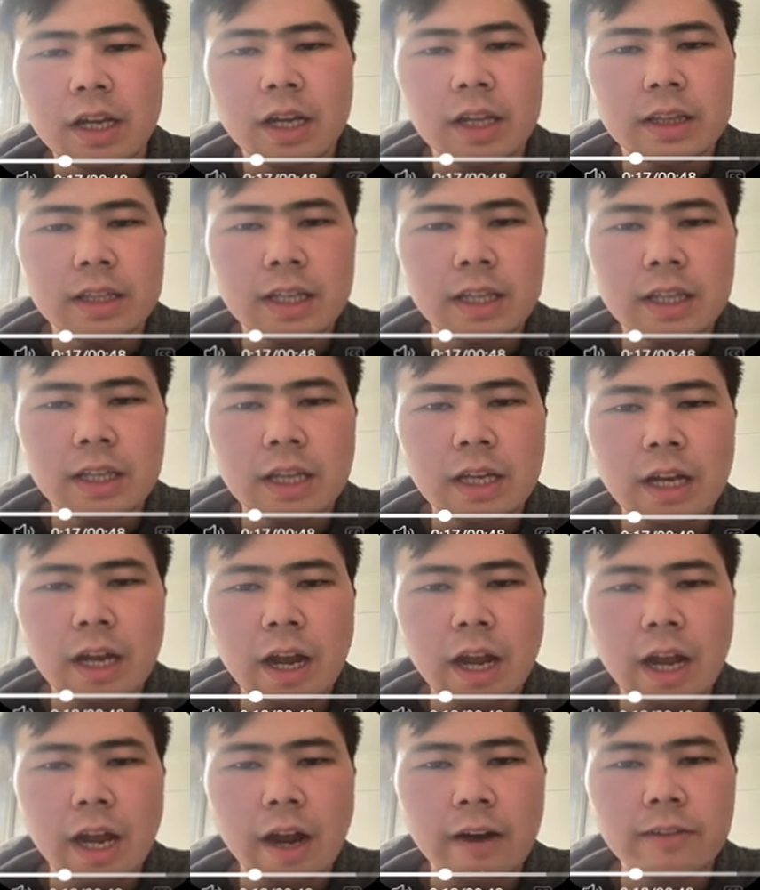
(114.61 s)
Then
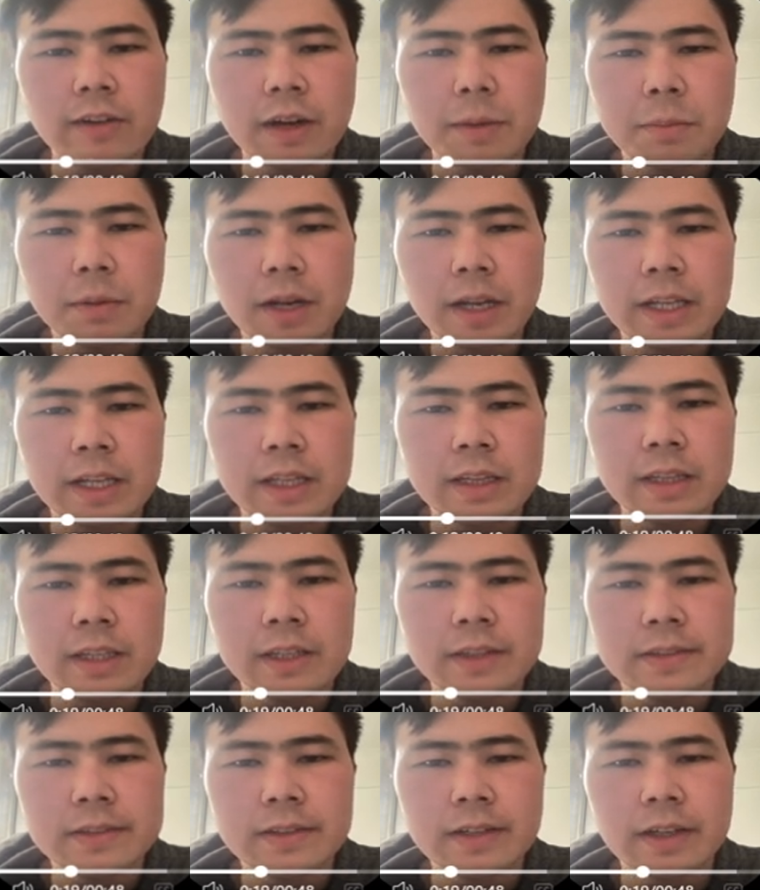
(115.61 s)
after applying
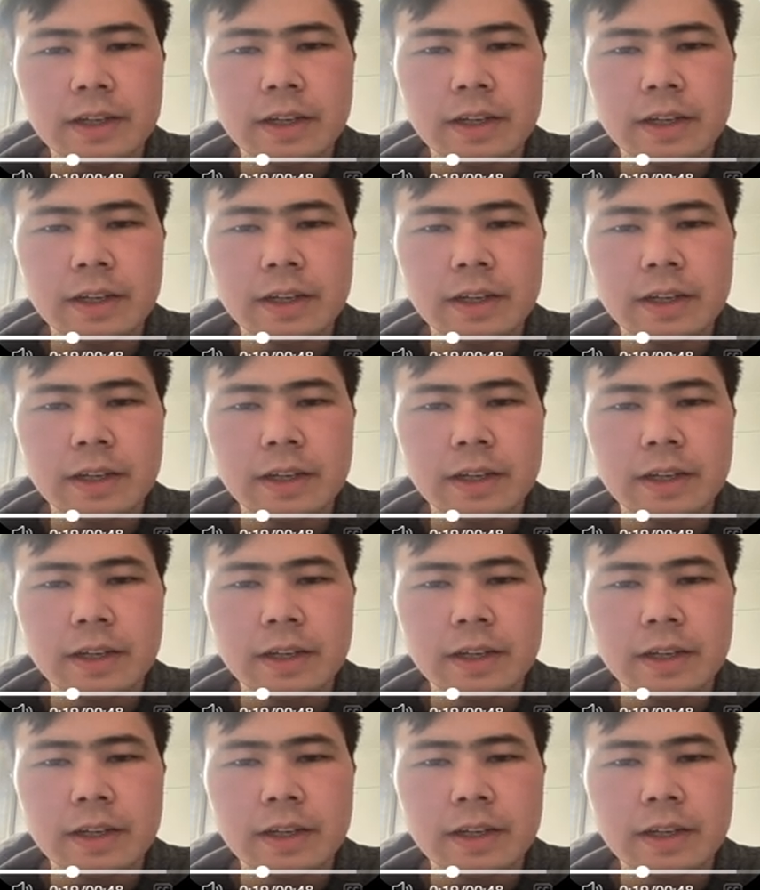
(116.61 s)
these